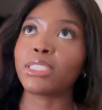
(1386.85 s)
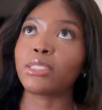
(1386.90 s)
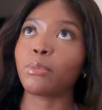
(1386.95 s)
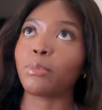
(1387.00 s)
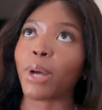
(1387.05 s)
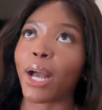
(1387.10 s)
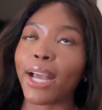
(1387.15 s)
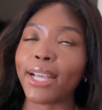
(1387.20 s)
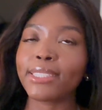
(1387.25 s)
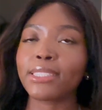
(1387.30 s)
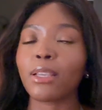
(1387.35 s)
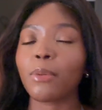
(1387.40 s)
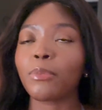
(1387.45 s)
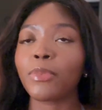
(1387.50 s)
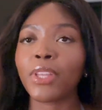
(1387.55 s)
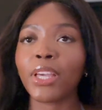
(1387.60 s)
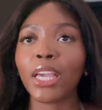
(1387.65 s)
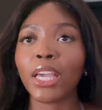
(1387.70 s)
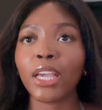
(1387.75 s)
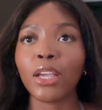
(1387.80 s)
to buy
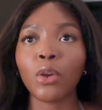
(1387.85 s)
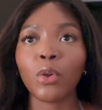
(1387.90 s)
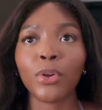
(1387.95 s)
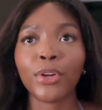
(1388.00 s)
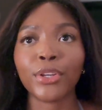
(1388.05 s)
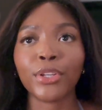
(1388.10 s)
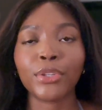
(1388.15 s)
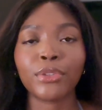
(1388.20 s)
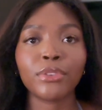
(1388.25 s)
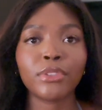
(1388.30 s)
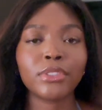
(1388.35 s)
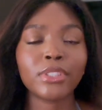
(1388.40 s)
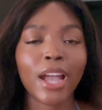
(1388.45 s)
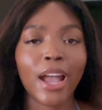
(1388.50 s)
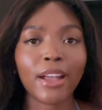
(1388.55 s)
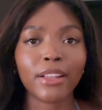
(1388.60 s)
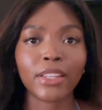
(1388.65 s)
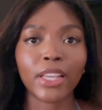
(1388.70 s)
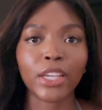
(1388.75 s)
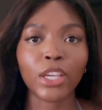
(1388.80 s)
something or you need to
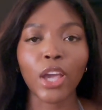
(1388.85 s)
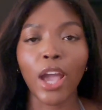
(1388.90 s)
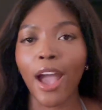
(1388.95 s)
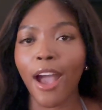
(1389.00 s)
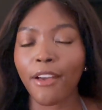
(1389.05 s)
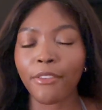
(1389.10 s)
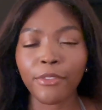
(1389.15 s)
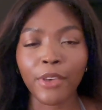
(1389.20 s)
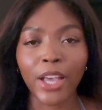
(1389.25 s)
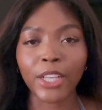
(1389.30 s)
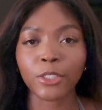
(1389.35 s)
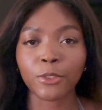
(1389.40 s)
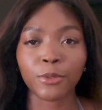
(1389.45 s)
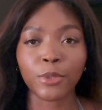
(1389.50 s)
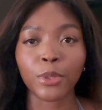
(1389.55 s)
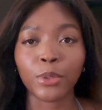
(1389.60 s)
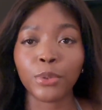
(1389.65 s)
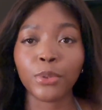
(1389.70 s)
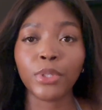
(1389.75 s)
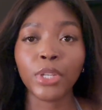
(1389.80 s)
have fast
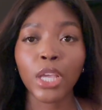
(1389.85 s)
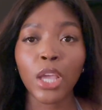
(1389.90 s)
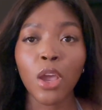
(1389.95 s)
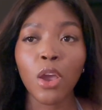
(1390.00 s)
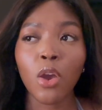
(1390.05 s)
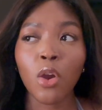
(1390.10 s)
food,